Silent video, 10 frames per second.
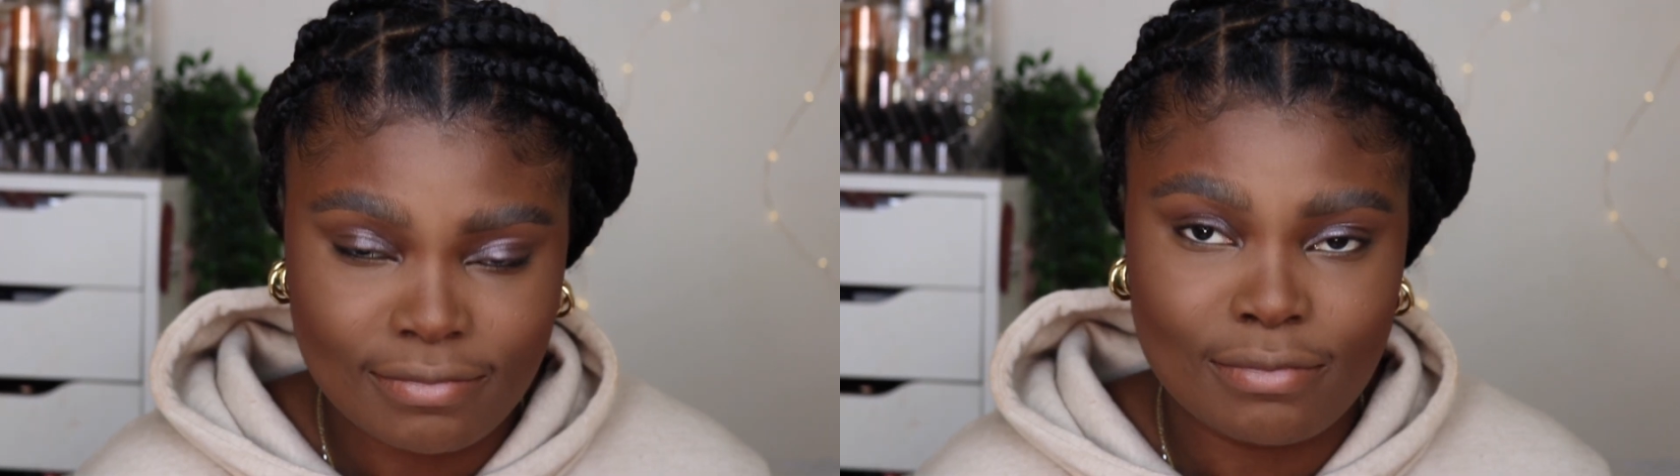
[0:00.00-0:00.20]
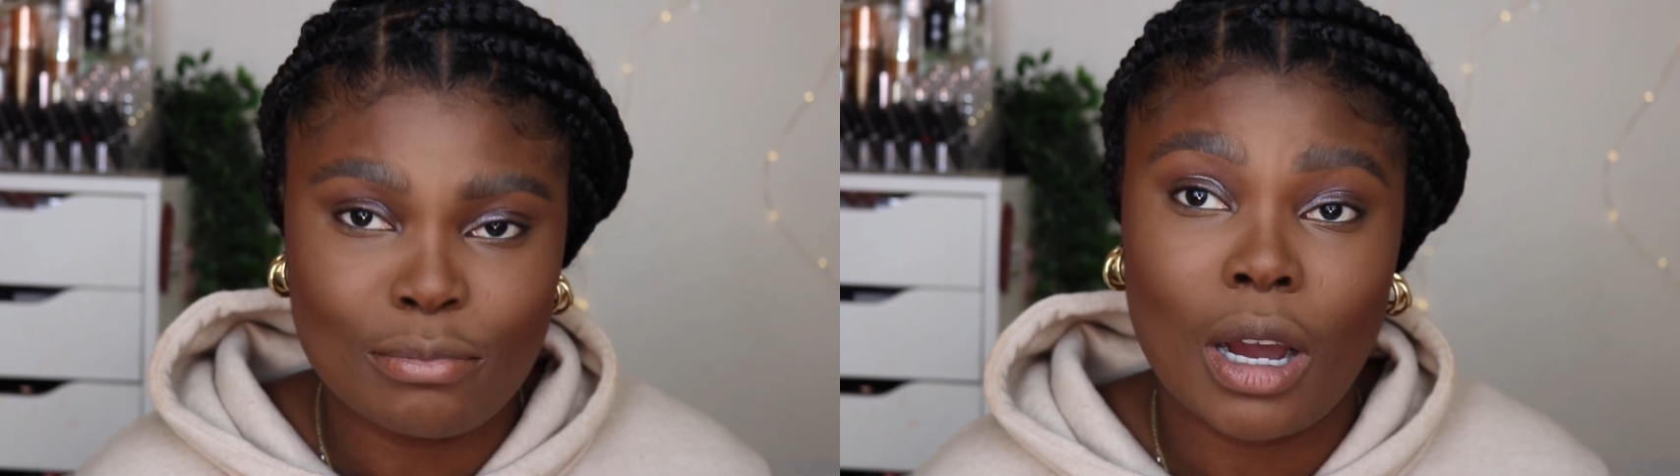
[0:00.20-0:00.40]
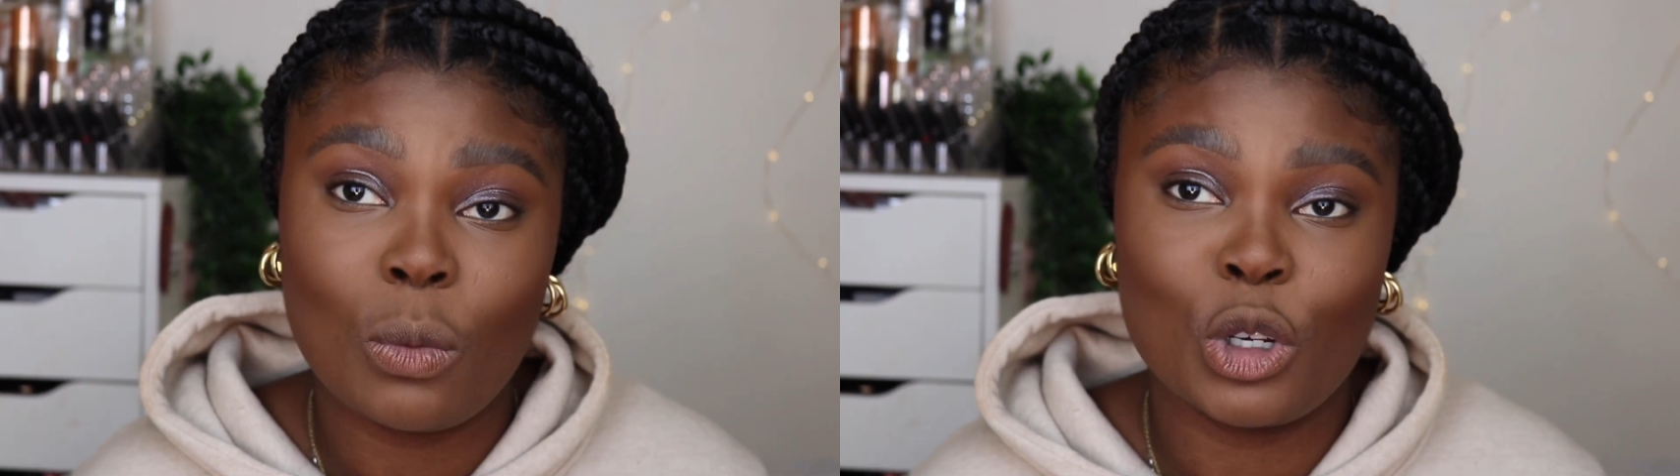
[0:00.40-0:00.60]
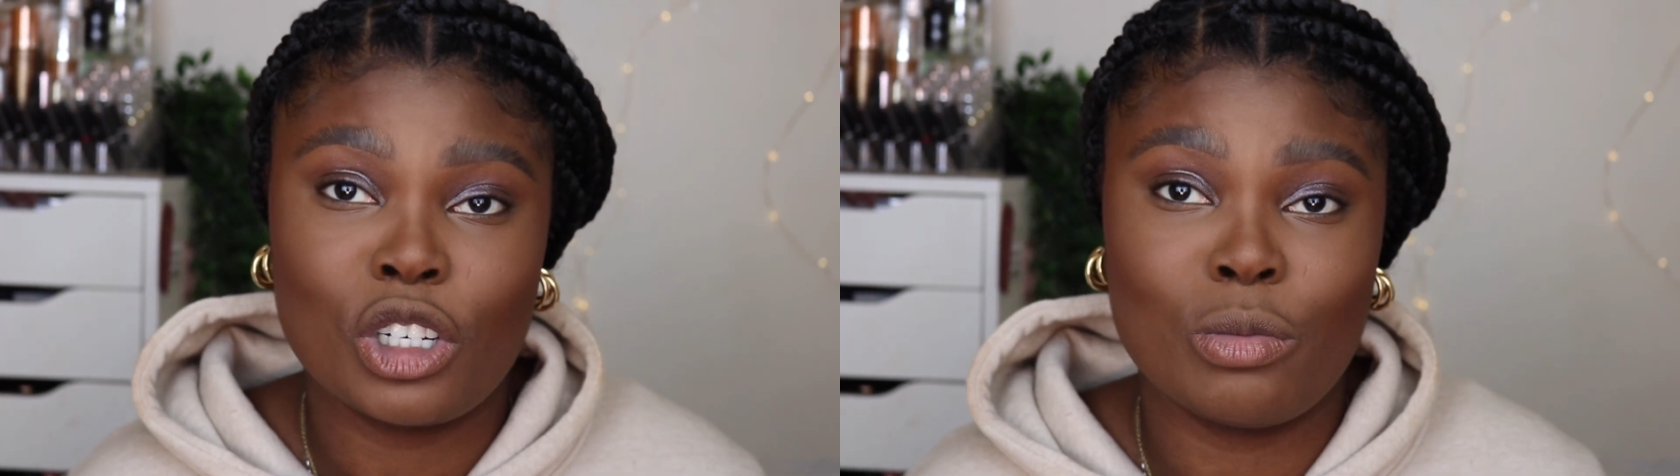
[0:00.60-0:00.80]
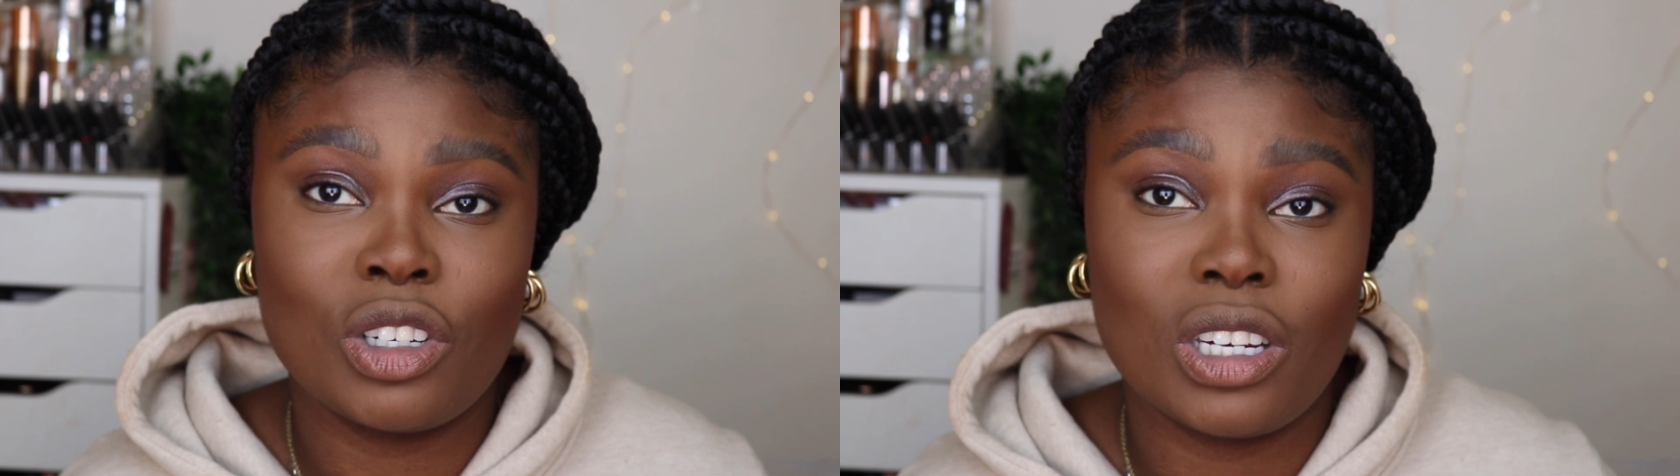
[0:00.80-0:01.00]
My
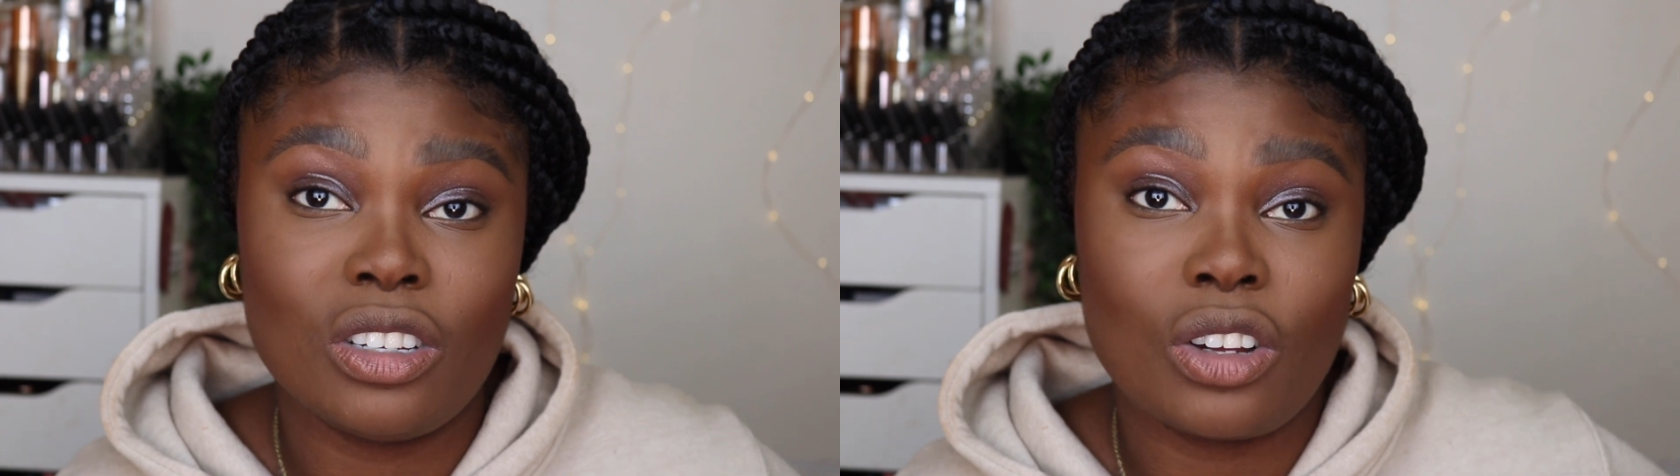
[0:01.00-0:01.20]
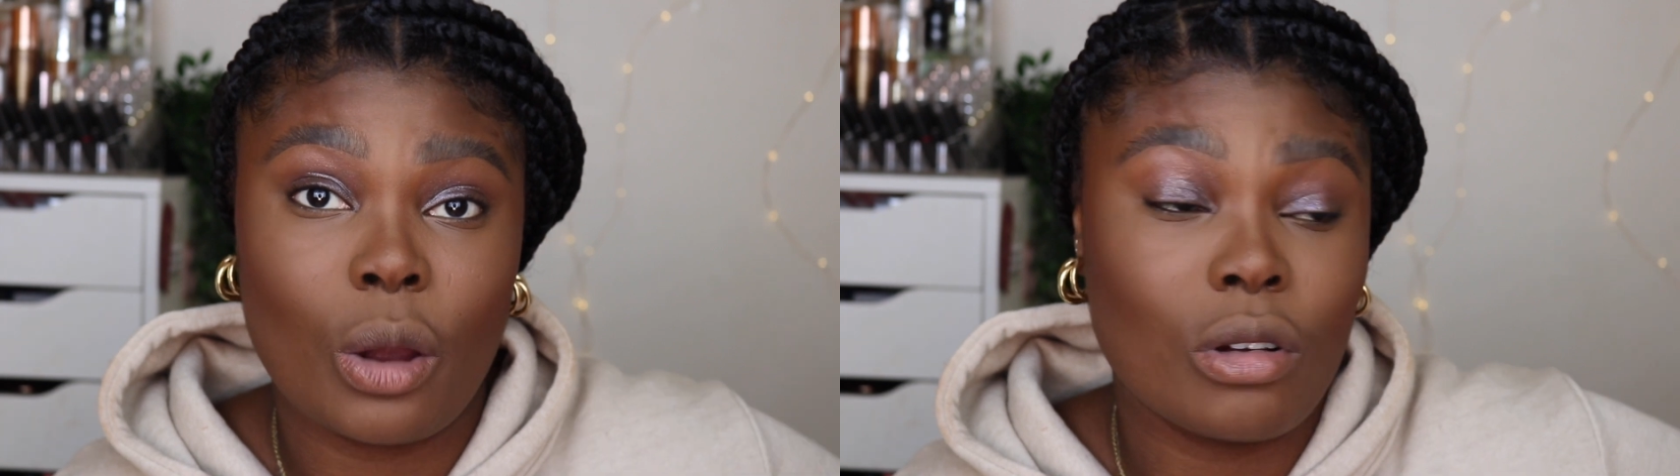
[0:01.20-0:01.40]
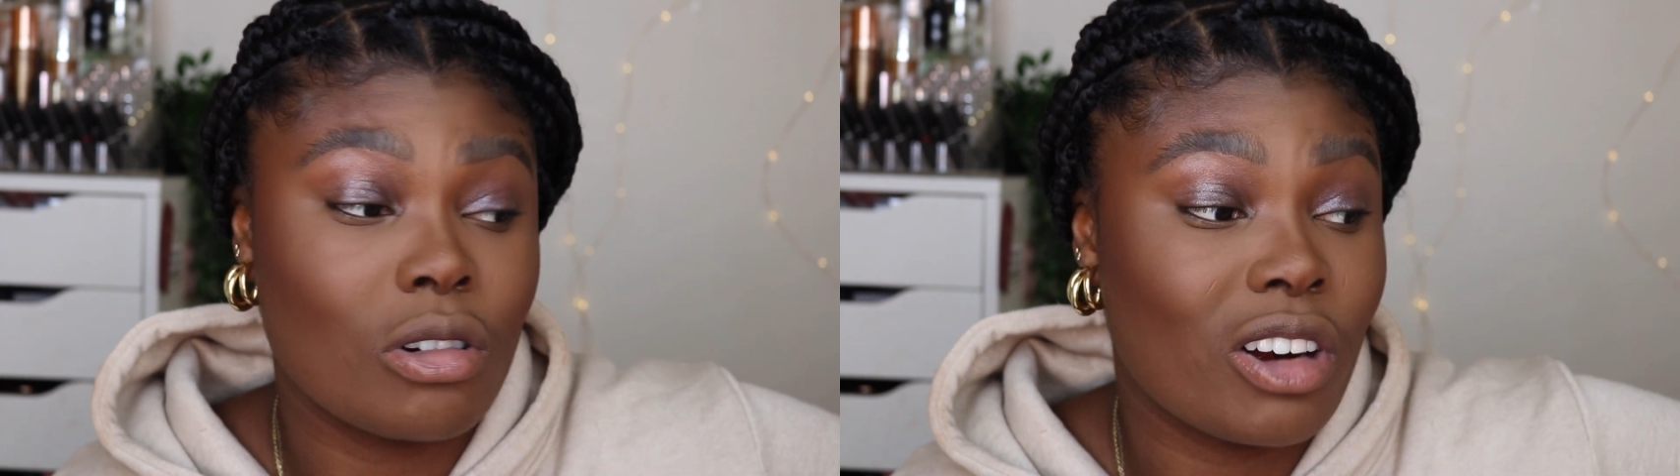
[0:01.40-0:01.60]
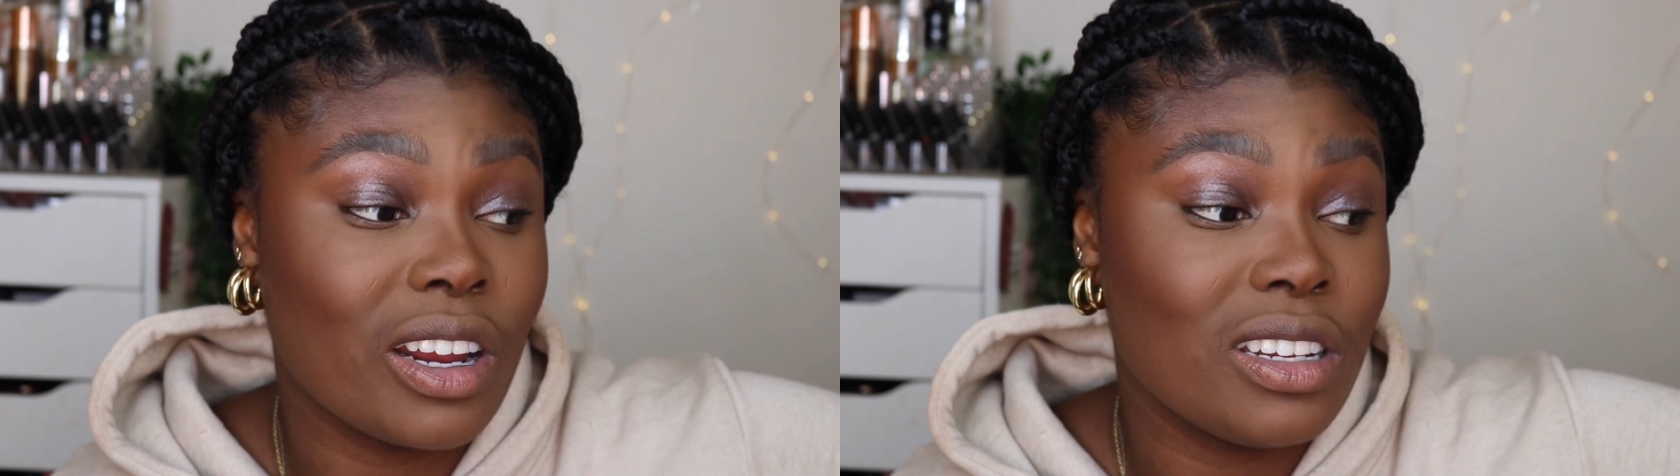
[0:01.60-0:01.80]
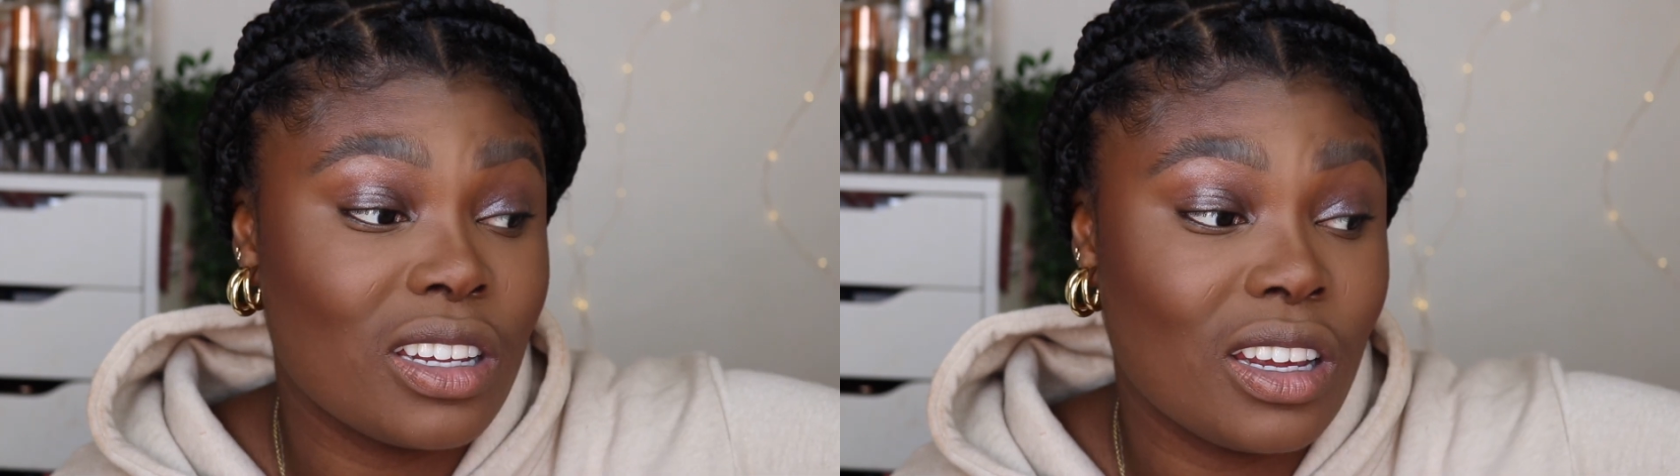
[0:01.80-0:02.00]
washing machine's going
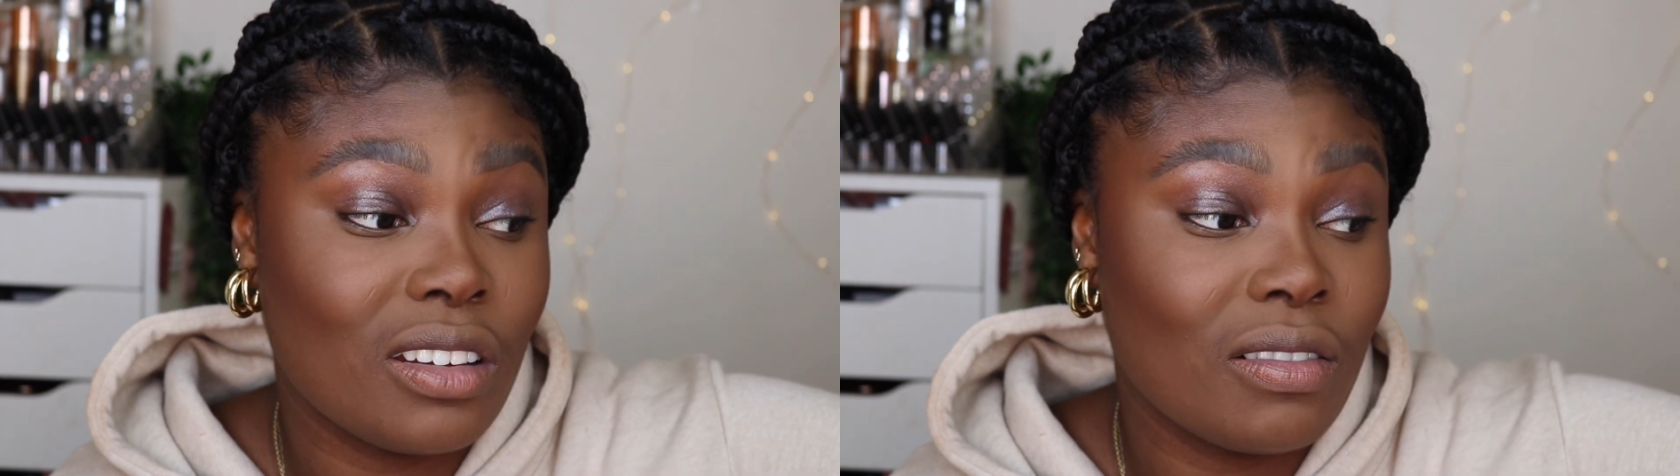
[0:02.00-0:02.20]
crazy.